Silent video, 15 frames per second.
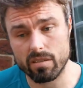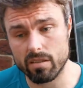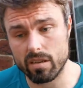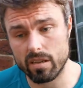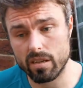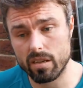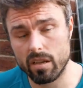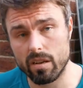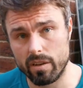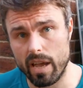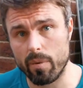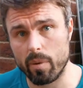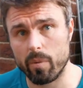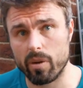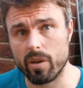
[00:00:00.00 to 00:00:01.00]
Midfield as
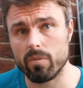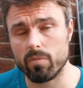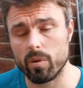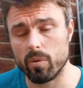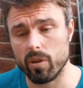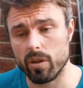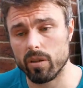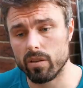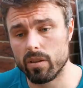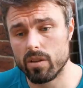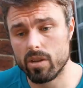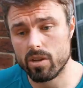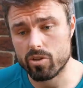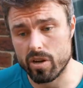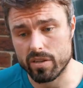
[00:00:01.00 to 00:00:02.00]
well, though. I felt
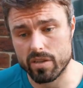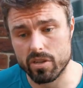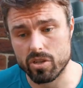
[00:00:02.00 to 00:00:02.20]
midfield were...